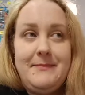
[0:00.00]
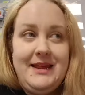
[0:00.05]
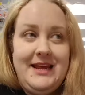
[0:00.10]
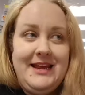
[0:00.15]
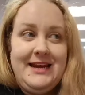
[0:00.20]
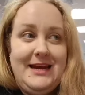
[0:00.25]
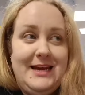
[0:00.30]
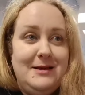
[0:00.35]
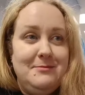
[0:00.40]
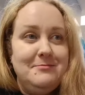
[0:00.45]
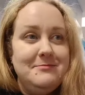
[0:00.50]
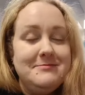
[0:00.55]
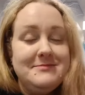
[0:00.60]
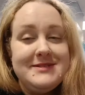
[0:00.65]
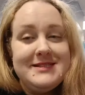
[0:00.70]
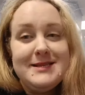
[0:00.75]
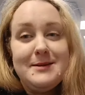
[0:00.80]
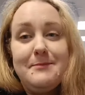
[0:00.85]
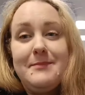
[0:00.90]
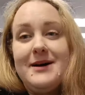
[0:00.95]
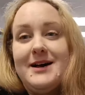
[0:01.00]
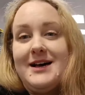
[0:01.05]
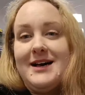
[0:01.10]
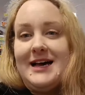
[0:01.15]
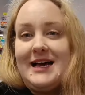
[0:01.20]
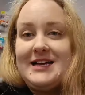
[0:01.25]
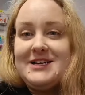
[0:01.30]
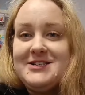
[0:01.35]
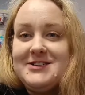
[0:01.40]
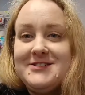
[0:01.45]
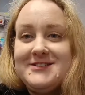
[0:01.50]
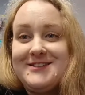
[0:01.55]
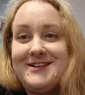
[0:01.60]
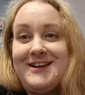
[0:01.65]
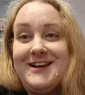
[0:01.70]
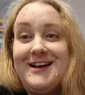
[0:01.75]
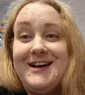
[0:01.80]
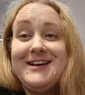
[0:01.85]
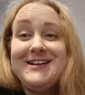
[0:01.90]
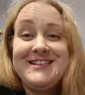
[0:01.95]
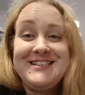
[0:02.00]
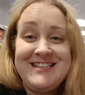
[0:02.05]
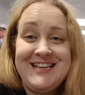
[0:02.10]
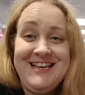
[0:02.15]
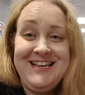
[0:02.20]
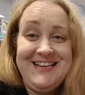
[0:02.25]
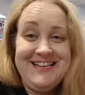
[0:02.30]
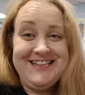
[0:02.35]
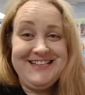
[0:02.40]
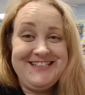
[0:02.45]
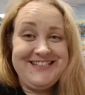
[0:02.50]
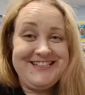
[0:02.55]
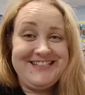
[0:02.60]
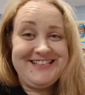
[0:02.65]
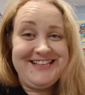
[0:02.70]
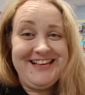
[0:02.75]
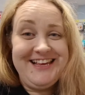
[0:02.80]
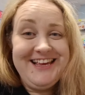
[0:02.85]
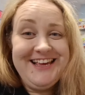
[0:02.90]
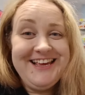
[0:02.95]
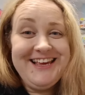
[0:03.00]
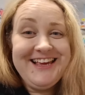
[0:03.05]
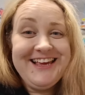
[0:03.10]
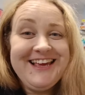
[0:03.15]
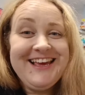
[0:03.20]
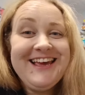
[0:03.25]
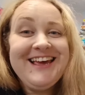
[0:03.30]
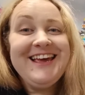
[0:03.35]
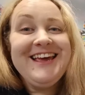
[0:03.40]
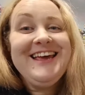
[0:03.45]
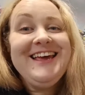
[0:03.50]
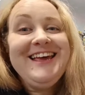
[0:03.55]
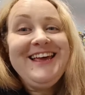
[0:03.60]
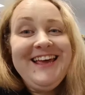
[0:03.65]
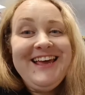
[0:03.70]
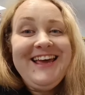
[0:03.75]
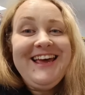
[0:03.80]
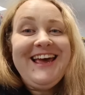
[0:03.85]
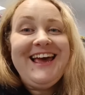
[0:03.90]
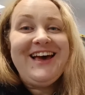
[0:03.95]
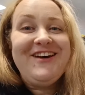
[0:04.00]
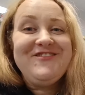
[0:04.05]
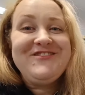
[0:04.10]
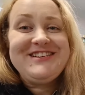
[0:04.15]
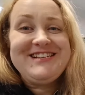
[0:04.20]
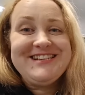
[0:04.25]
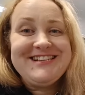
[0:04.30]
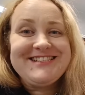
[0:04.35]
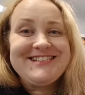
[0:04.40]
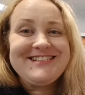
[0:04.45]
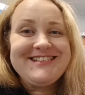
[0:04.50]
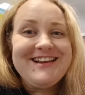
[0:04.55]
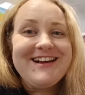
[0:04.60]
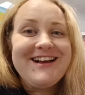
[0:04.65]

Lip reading: B&M's, but Andrew's glasses I've just